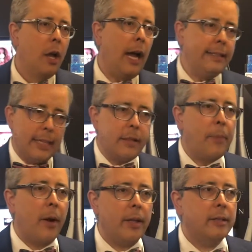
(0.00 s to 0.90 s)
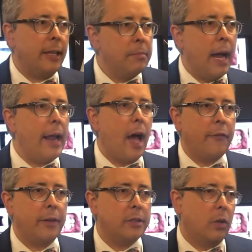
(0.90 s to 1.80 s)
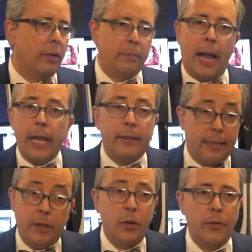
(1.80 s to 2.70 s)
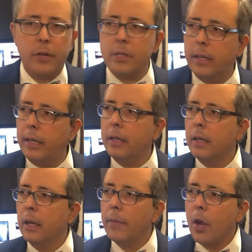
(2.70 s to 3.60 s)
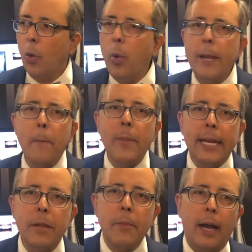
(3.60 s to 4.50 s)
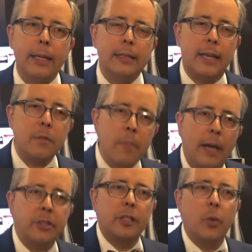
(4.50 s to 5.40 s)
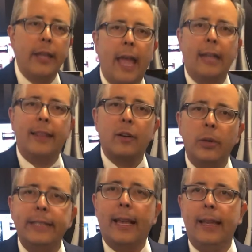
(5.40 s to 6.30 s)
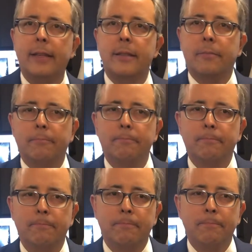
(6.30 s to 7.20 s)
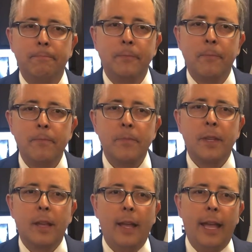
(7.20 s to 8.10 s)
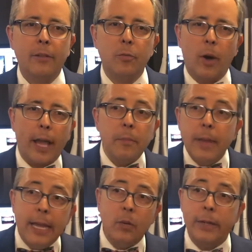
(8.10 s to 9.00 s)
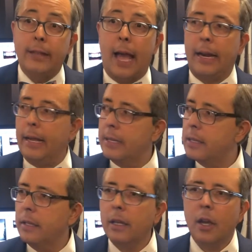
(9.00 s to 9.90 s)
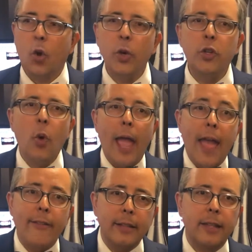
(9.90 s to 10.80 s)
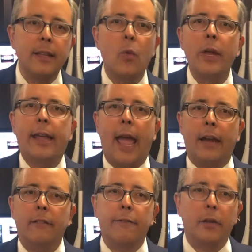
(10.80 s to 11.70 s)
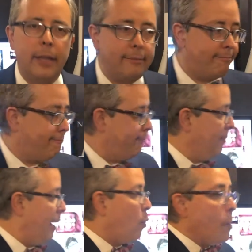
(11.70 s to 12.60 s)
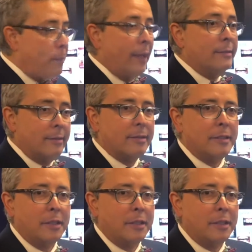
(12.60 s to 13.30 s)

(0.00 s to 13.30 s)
I tell the parents in my office or in my in the university, we minimize as much as we can the retakes. And what I mean with that is we do everything that we can, from the equipment